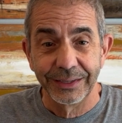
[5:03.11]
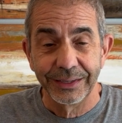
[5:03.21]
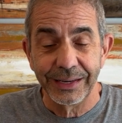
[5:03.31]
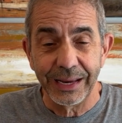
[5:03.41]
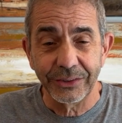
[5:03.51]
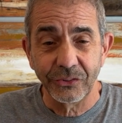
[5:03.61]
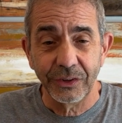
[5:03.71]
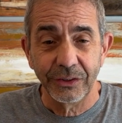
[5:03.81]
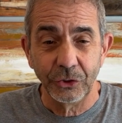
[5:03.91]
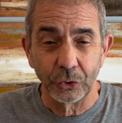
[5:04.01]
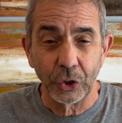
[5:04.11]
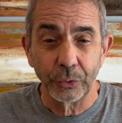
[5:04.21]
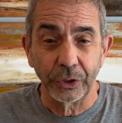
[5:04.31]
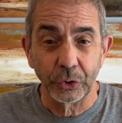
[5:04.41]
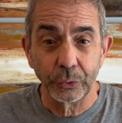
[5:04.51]
Next, you'll go
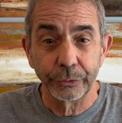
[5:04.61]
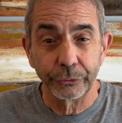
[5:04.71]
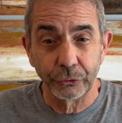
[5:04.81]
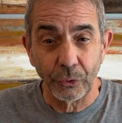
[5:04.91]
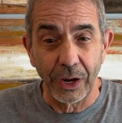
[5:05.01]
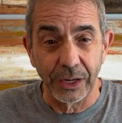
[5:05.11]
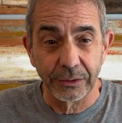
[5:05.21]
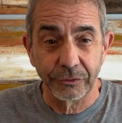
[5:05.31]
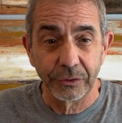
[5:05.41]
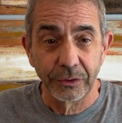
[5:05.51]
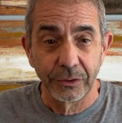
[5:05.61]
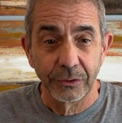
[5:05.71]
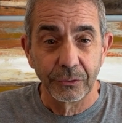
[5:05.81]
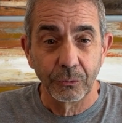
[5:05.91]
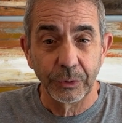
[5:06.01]
to Google Drive,
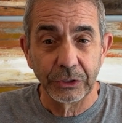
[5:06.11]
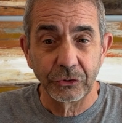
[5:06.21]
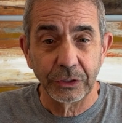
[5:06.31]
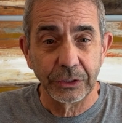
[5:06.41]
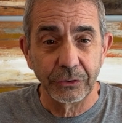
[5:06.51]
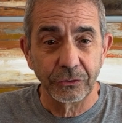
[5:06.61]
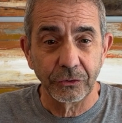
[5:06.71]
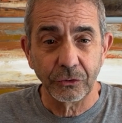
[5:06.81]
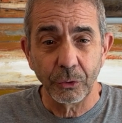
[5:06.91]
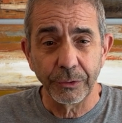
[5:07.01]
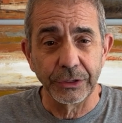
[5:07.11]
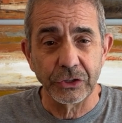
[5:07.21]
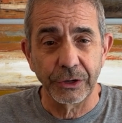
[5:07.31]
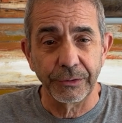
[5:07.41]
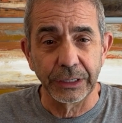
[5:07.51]
which is the storage
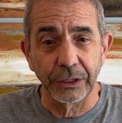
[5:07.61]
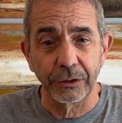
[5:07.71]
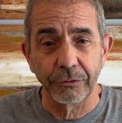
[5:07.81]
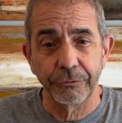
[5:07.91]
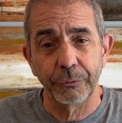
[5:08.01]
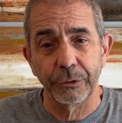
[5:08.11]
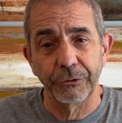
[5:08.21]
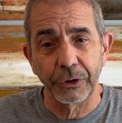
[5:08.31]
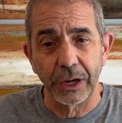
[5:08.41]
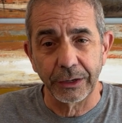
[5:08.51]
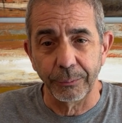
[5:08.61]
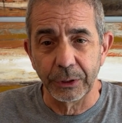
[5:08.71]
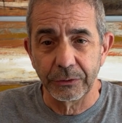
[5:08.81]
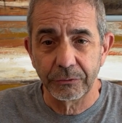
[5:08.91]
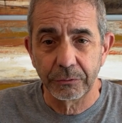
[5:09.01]
area for your
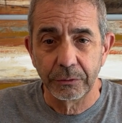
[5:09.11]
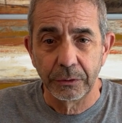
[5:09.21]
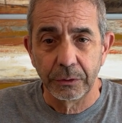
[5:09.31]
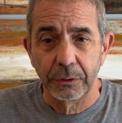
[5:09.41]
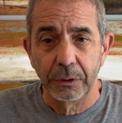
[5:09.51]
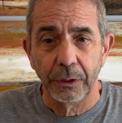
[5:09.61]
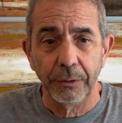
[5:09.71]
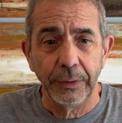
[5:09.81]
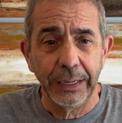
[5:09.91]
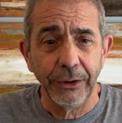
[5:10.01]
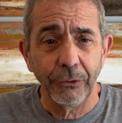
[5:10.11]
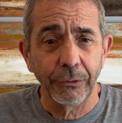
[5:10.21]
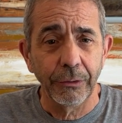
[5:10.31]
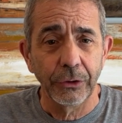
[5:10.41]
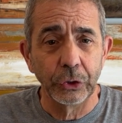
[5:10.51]
documents.
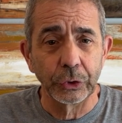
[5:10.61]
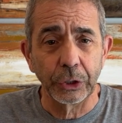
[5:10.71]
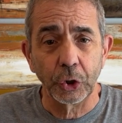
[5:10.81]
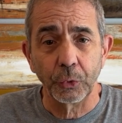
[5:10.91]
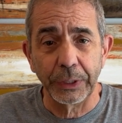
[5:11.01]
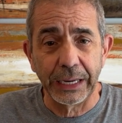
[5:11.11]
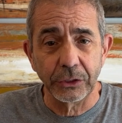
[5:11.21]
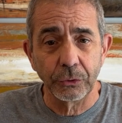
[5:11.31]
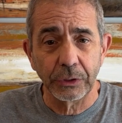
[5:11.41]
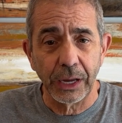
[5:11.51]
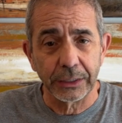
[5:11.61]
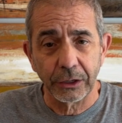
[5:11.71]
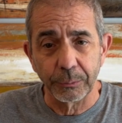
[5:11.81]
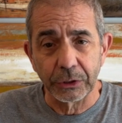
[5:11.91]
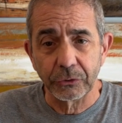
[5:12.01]
Here you can create new
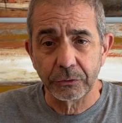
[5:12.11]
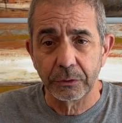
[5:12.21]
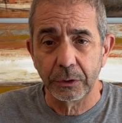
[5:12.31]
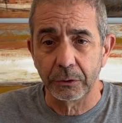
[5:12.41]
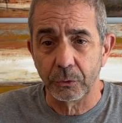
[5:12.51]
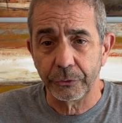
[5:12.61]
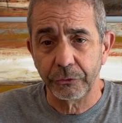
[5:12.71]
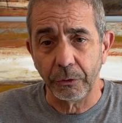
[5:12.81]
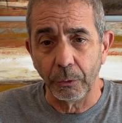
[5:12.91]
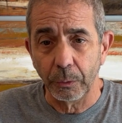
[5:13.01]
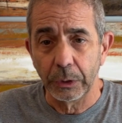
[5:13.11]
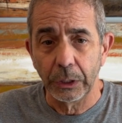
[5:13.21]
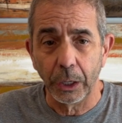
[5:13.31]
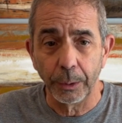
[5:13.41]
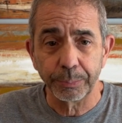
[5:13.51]
documents and also
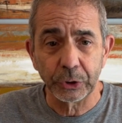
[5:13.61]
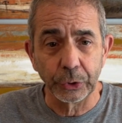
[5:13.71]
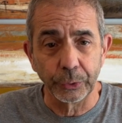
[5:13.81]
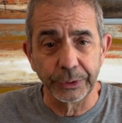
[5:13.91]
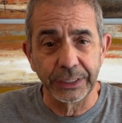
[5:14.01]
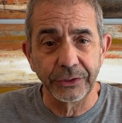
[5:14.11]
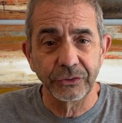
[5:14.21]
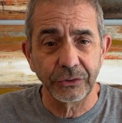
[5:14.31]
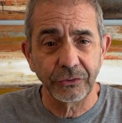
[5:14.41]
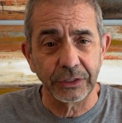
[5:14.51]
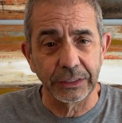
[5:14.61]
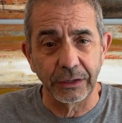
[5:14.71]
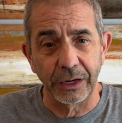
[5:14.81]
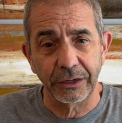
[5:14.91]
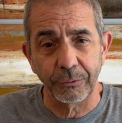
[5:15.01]
upload existing
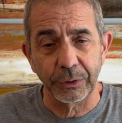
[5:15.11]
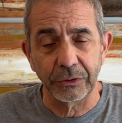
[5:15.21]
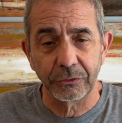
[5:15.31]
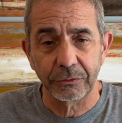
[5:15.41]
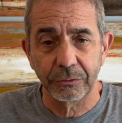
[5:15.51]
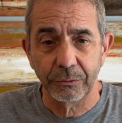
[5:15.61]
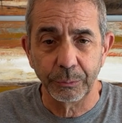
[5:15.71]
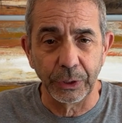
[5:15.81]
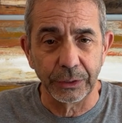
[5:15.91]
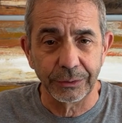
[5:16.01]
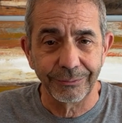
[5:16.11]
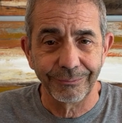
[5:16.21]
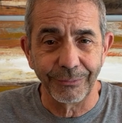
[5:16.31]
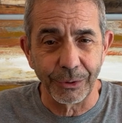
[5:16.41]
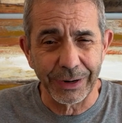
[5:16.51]
documents. But
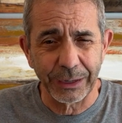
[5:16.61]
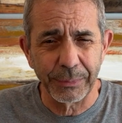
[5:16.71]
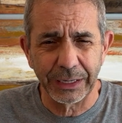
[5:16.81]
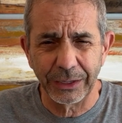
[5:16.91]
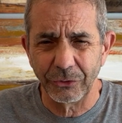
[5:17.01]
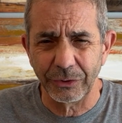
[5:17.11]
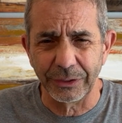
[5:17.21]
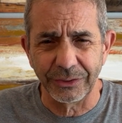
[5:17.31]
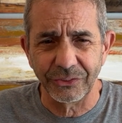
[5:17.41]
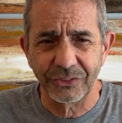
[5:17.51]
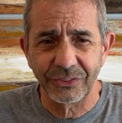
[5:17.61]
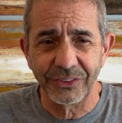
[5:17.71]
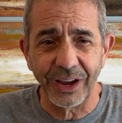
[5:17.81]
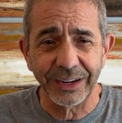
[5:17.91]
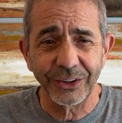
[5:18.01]
my recommendation is
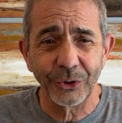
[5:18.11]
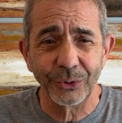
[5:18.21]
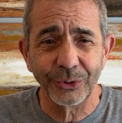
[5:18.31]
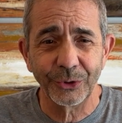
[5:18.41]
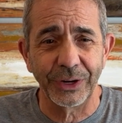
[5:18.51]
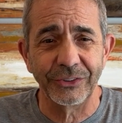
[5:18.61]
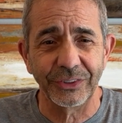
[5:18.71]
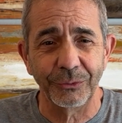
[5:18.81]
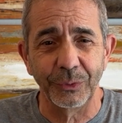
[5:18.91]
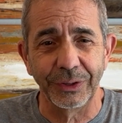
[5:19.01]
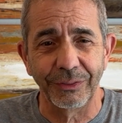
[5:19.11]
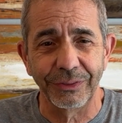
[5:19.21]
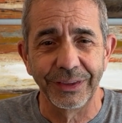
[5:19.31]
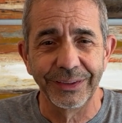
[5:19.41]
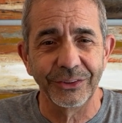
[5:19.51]
not go crazy with
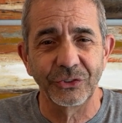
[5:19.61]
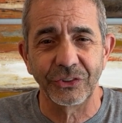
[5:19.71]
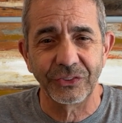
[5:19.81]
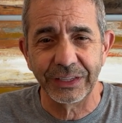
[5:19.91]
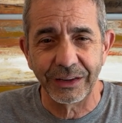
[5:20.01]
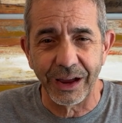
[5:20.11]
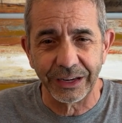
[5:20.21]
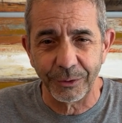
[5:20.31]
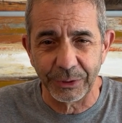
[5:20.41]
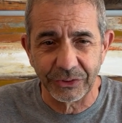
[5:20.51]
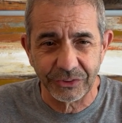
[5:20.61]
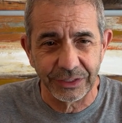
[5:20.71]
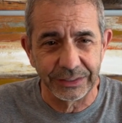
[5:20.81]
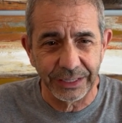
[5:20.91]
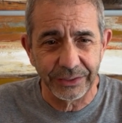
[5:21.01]
existing documents
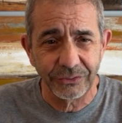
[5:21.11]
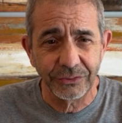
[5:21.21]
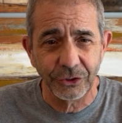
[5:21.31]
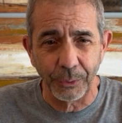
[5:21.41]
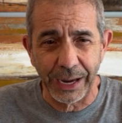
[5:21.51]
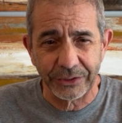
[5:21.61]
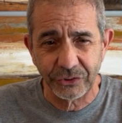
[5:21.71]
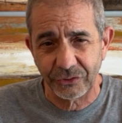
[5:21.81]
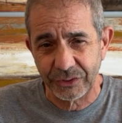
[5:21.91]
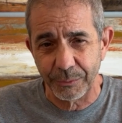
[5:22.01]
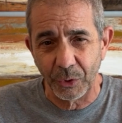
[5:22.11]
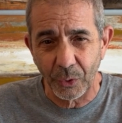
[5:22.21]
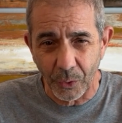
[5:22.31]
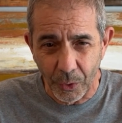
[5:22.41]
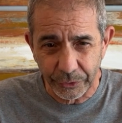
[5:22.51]
unless you access them
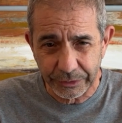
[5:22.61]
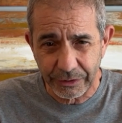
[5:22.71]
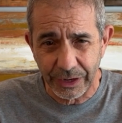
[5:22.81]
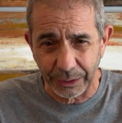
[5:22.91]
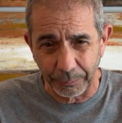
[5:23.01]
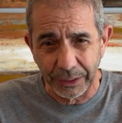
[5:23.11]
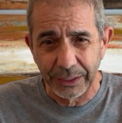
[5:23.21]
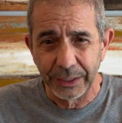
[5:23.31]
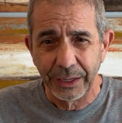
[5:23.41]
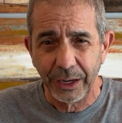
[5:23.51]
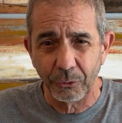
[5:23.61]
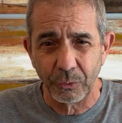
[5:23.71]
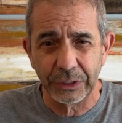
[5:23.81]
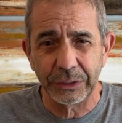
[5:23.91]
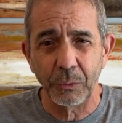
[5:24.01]
all the time and
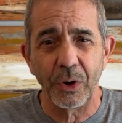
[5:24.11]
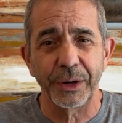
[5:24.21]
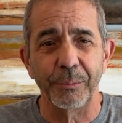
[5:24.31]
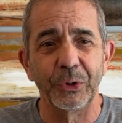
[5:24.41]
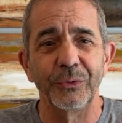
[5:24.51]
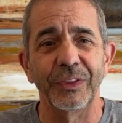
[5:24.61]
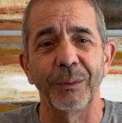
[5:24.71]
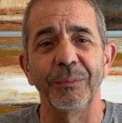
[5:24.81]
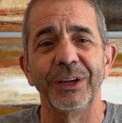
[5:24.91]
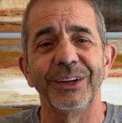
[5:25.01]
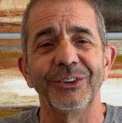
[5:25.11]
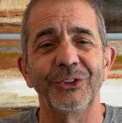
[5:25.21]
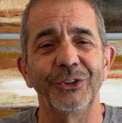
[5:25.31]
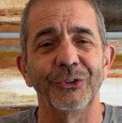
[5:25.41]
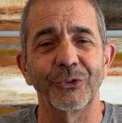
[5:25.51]
really want to move them
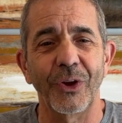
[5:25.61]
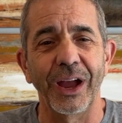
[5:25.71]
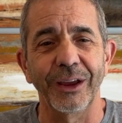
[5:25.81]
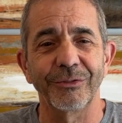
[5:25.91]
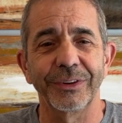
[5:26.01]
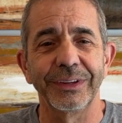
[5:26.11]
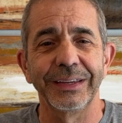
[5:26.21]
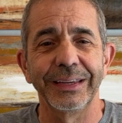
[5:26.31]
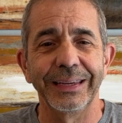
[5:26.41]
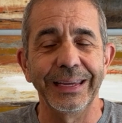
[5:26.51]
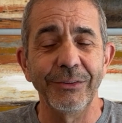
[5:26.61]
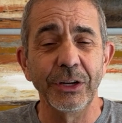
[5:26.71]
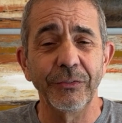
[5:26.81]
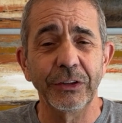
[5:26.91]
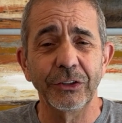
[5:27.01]
to your drive.
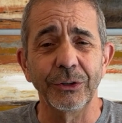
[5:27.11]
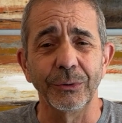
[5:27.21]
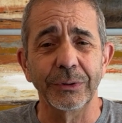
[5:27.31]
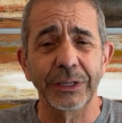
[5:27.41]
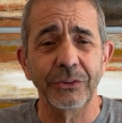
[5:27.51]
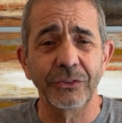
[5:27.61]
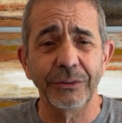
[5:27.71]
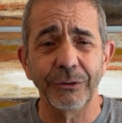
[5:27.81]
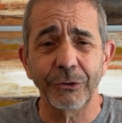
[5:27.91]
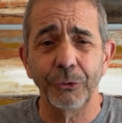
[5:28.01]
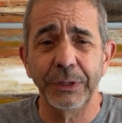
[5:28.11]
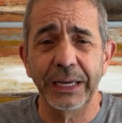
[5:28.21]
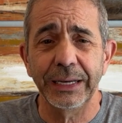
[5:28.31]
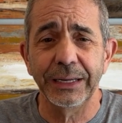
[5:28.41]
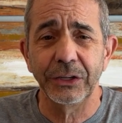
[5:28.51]
Even if you do, consider
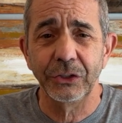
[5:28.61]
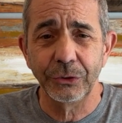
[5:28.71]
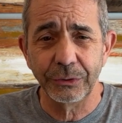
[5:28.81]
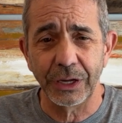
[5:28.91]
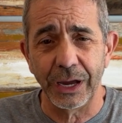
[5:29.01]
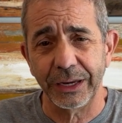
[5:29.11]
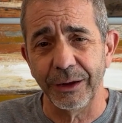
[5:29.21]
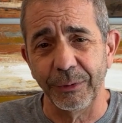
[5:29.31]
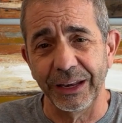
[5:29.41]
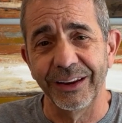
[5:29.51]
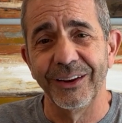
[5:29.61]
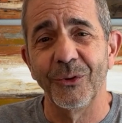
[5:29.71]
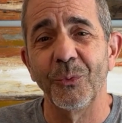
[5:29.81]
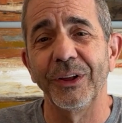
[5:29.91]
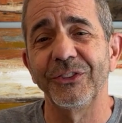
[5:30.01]
creating a new document
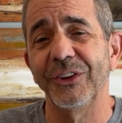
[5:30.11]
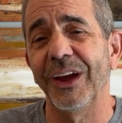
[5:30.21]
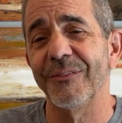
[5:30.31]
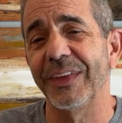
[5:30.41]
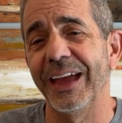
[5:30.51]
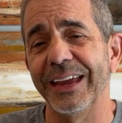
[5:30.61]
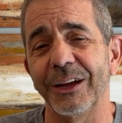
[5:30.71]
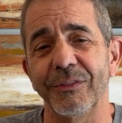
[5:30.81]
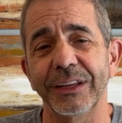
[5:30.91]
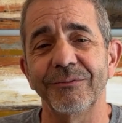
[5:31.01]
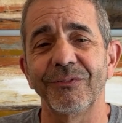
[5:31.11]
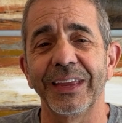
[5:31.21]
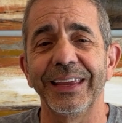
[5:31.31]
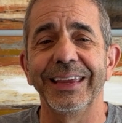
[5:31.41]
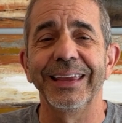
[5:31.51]
once you have the hang of it.
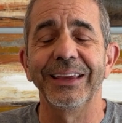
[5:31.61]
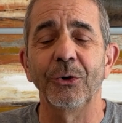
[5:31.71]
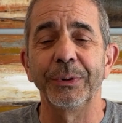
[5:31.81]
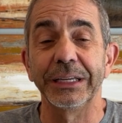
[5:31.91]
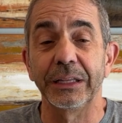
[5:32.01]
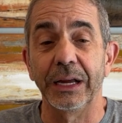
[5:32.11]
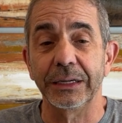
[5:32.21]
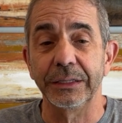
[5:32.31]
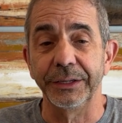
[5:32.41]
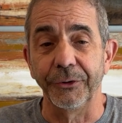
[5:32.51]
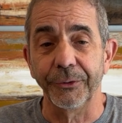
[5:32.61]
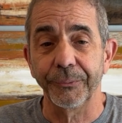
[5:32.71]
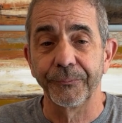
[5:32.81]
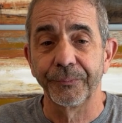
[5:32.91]
It'll be a lot cleaner.